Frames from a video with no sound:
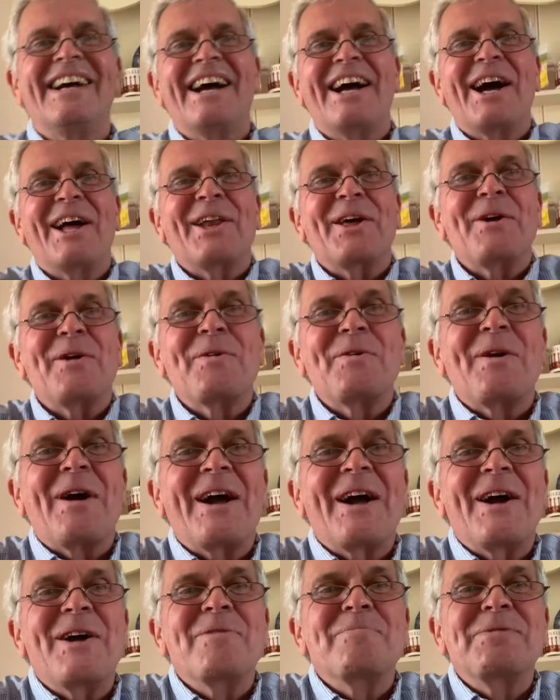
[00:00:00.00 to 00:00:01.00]
Hello, I
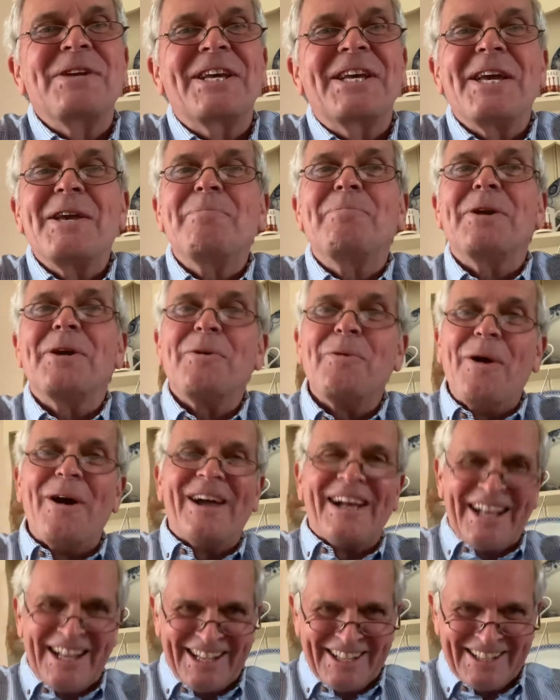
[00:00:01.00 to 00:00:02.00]
hope you're keeping
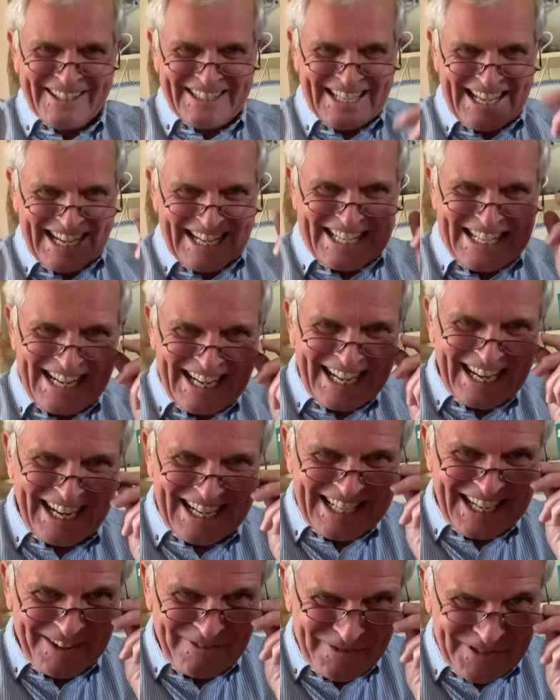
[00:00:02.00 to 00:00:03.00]
well. I
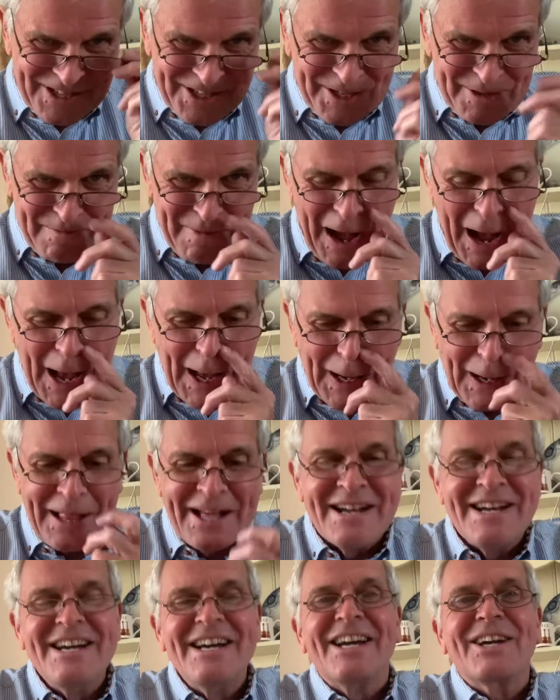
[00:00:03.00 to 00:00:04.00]
have to smile
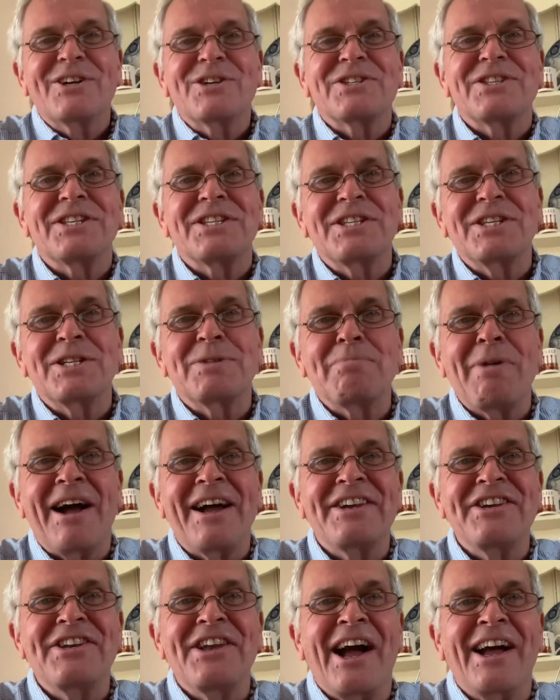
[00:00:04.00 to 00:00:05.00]
because this is my
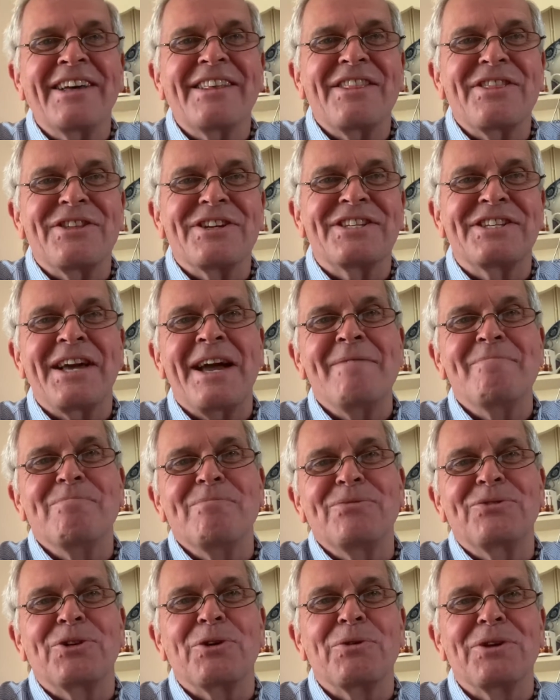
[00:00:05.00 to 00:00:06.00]
9th
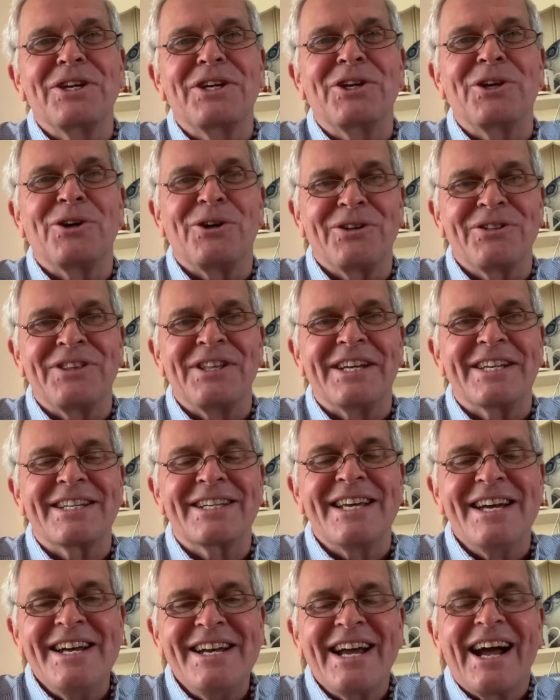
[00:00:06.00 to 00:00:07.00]
attempt to record this.
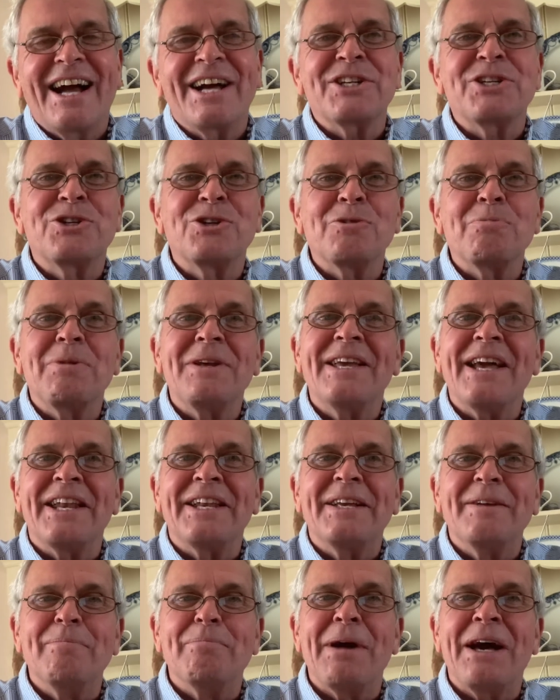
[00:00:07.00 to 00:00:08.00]
I should be
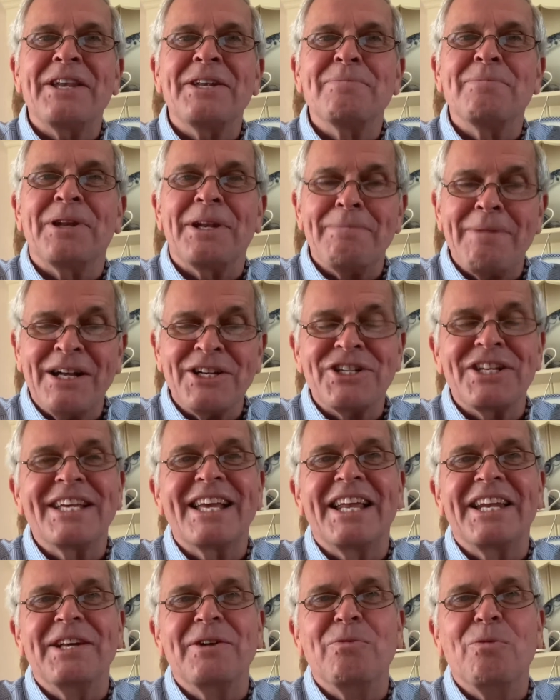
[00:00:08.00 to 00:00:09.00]
getting better, but I'm actually
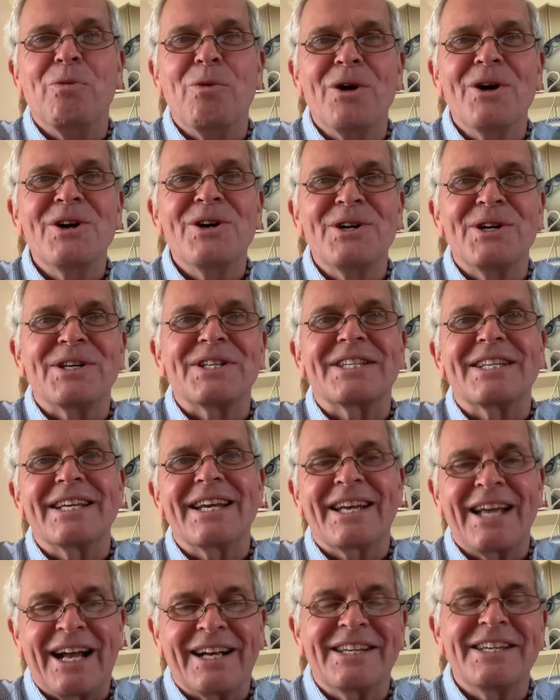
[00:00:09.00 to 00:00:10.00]
getting worse.
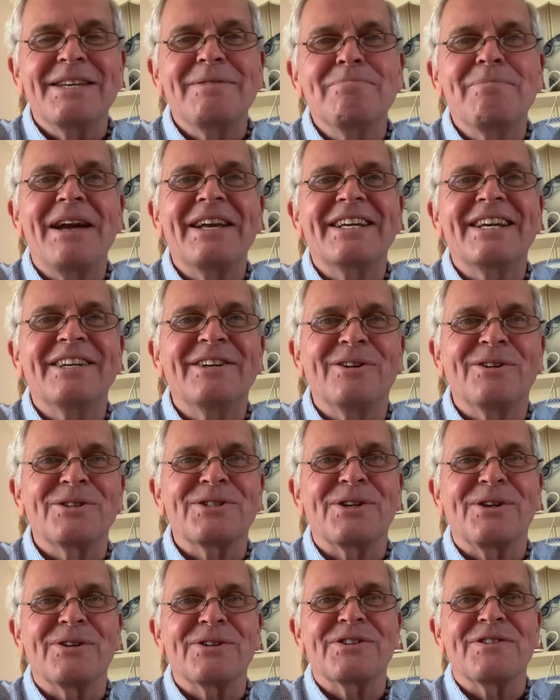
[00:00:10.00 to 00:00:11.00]
I keep making all
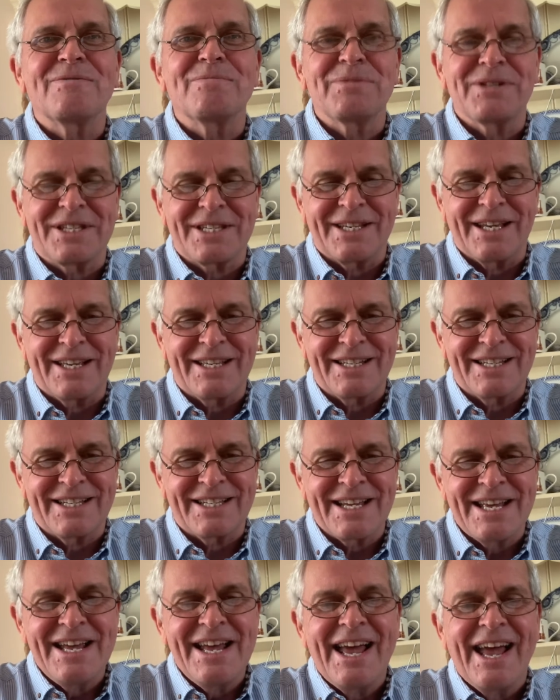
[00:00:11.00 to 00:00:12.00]
sorts of
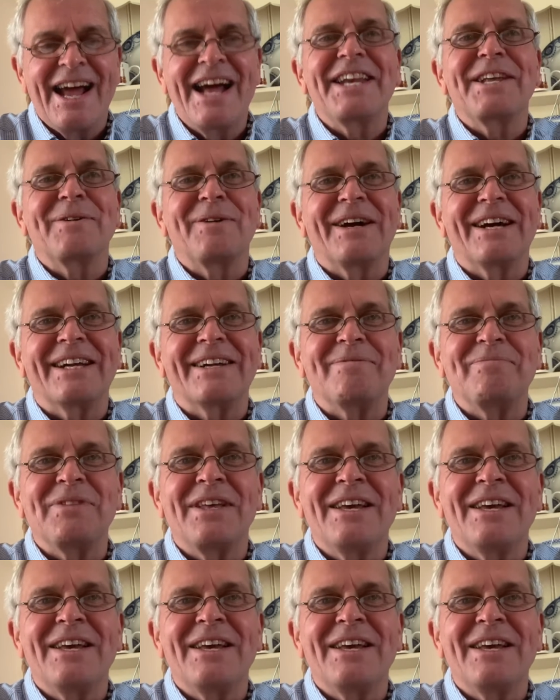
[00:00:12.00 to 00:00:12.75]
mistakes. Anyway,